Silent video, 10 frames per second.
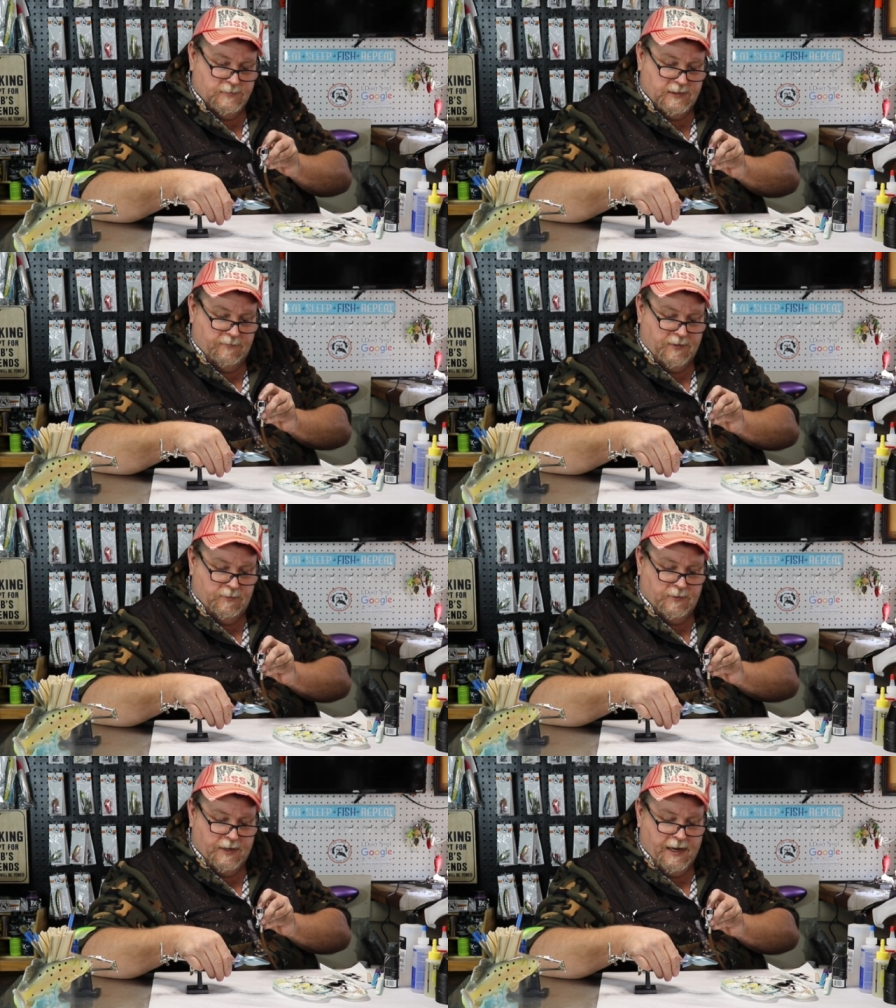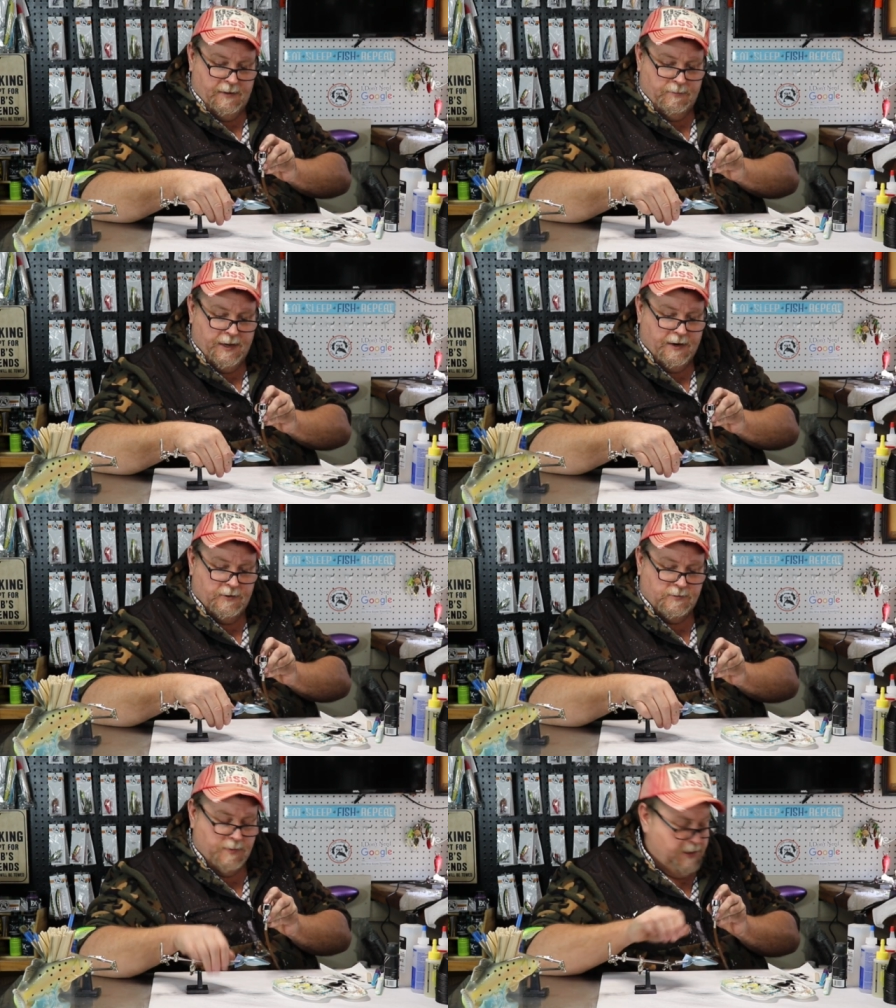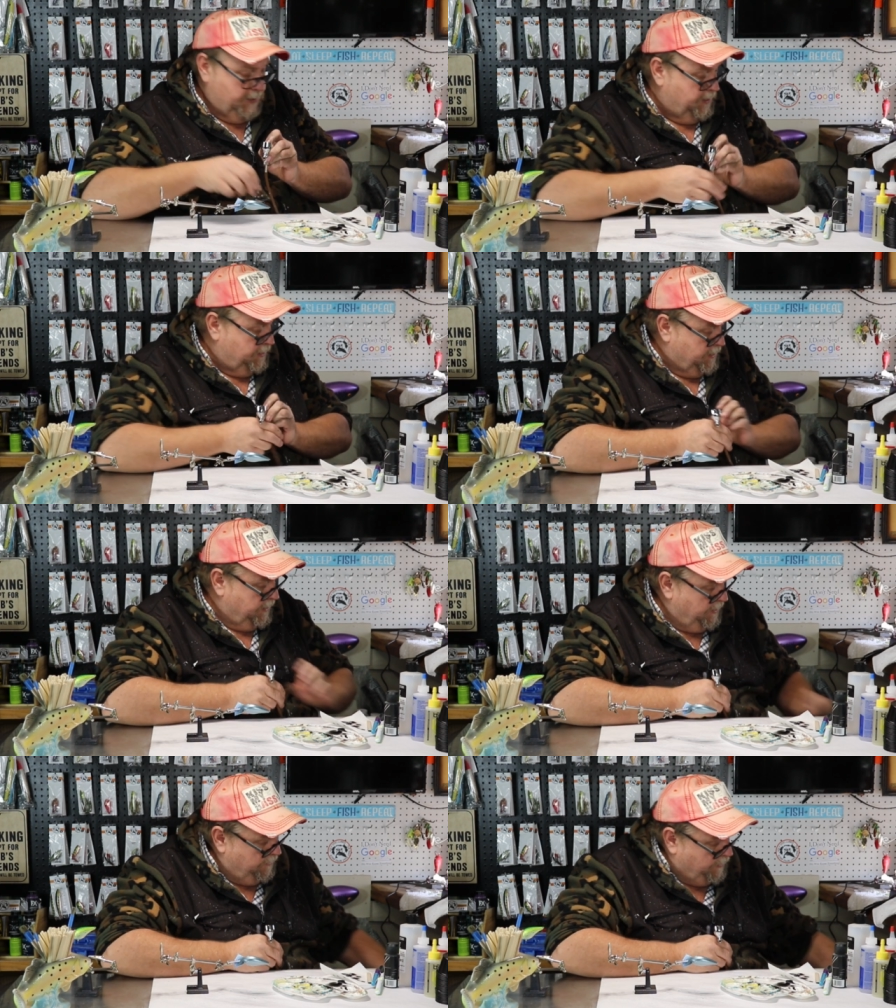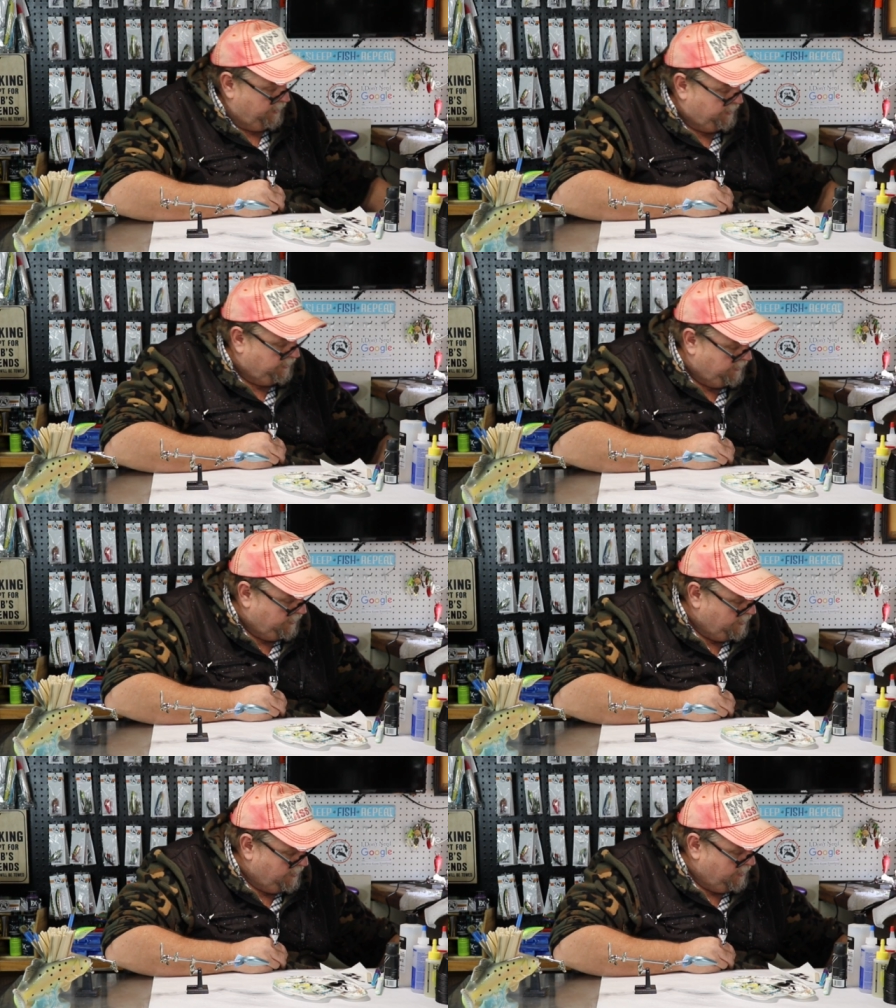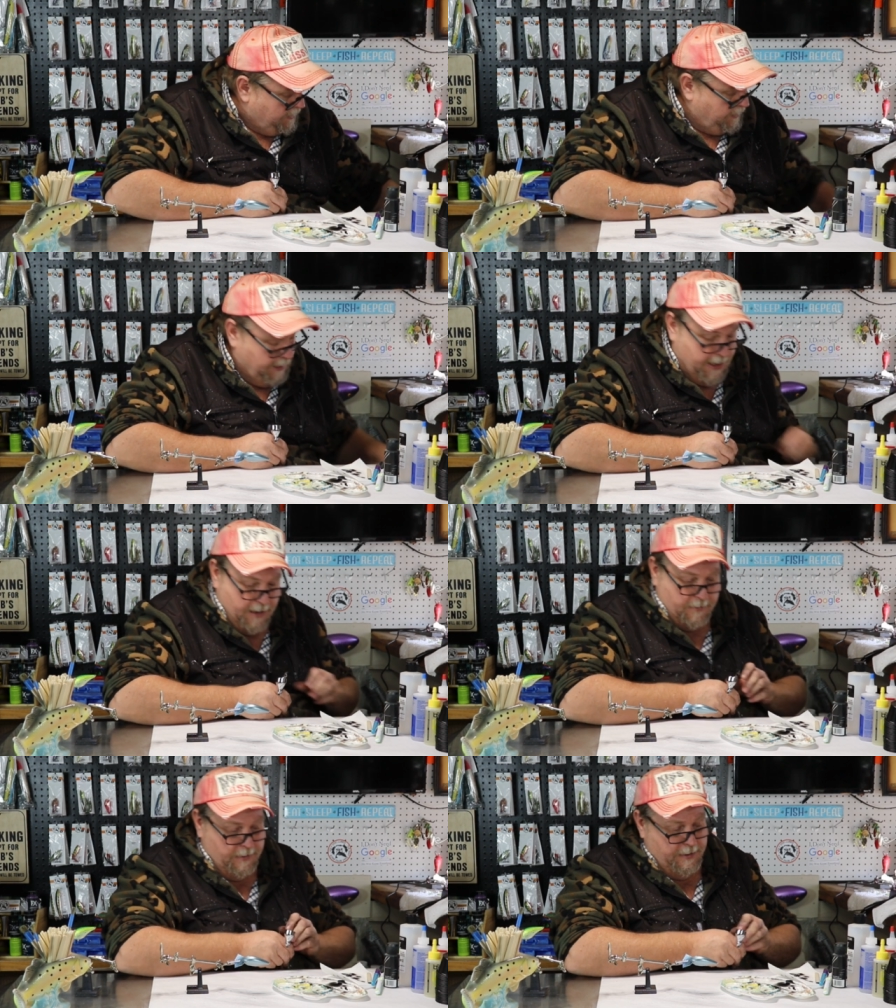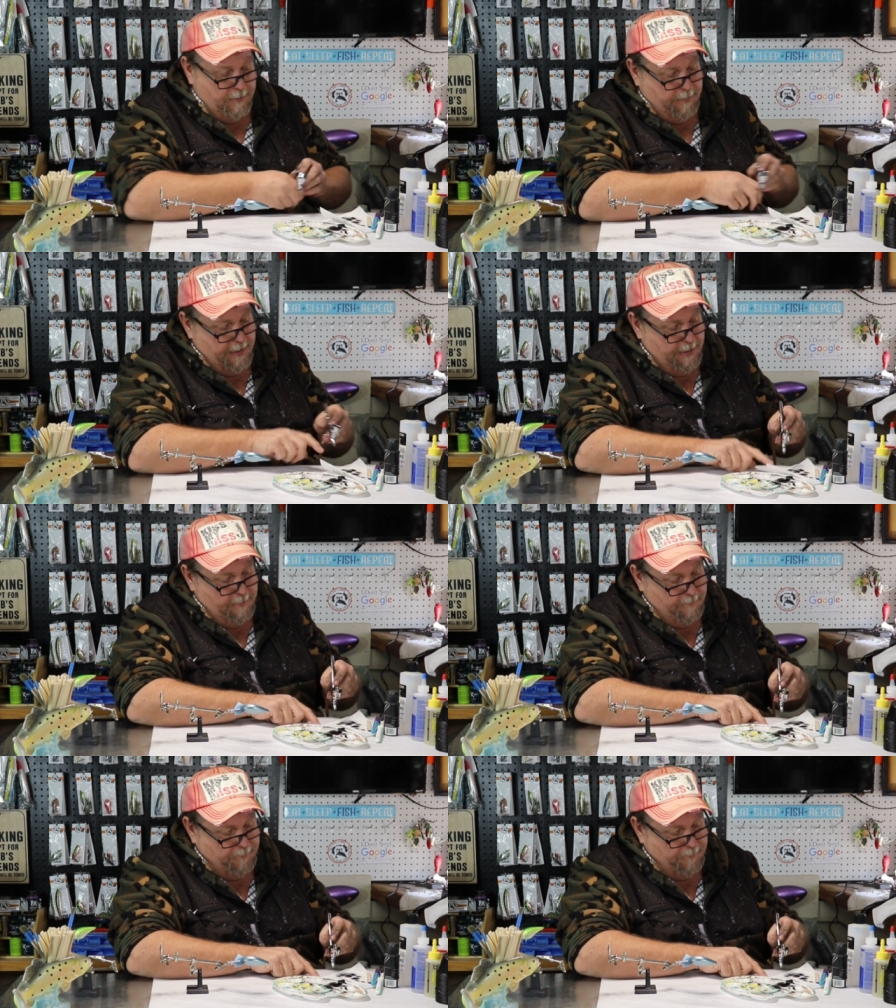And if you want to get bigger spots, you turn your pressure down a little bit.